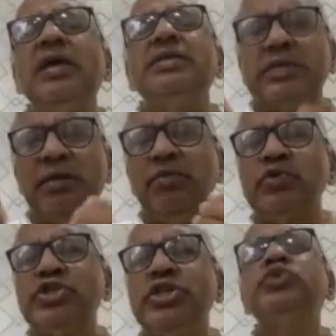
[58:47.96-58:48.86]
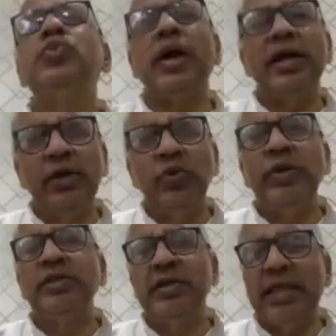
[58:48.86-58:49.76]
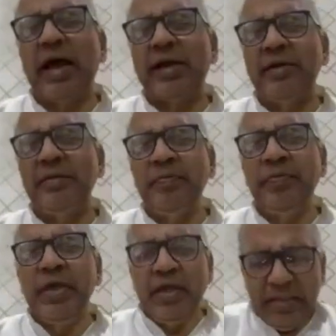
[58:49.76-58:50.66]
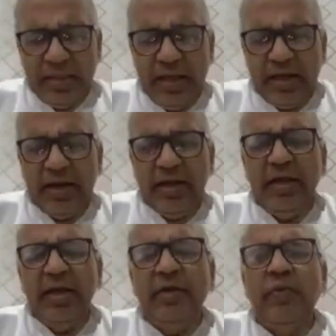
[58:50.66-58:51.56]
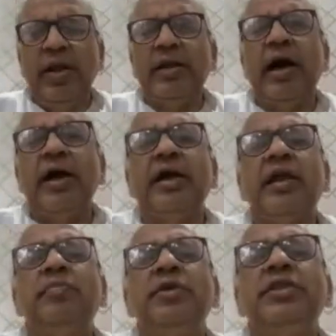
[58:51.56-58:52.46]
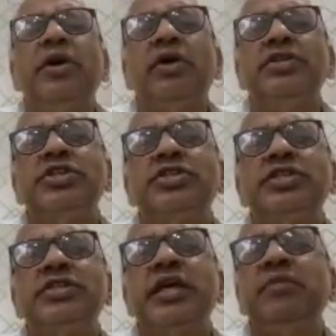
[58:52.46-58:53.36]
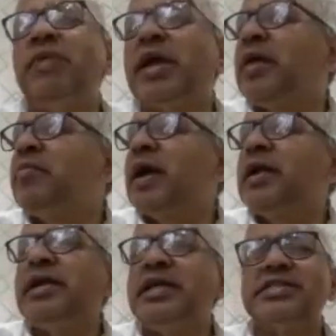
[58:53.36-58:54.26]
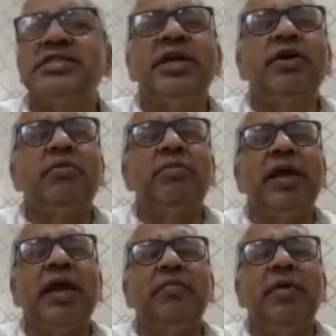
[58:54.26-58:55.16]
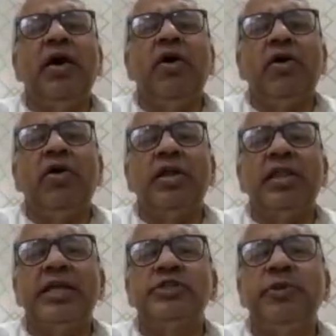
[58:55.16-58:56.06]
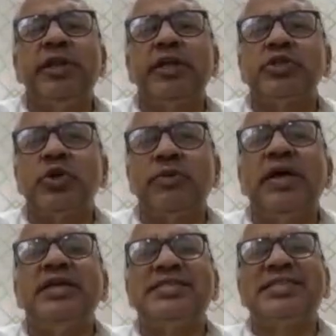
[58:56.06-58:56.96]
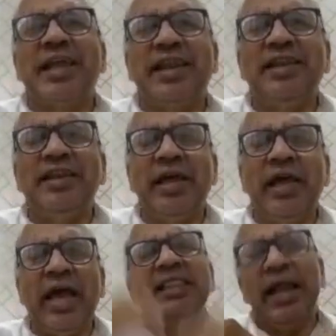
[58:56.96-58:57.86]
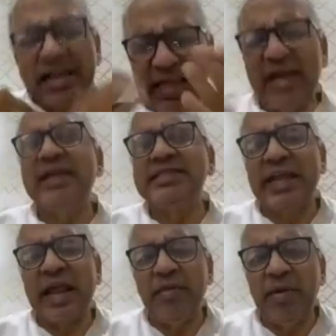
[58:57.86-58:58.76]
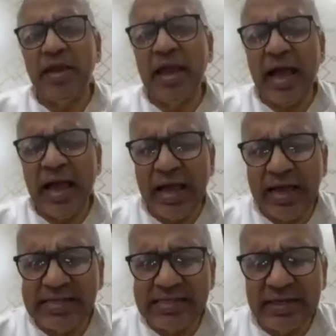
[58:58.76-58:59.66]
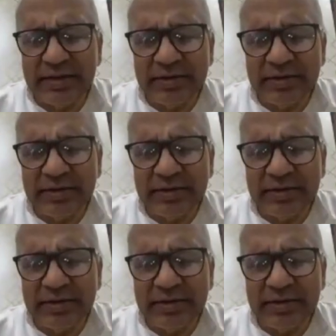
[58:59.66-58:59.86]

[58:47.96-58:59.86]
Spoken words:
Some rishis, while doing the dhanam, they really went higher up in the consciousness and became and tested or became or got the experience of sun, and that they are describing as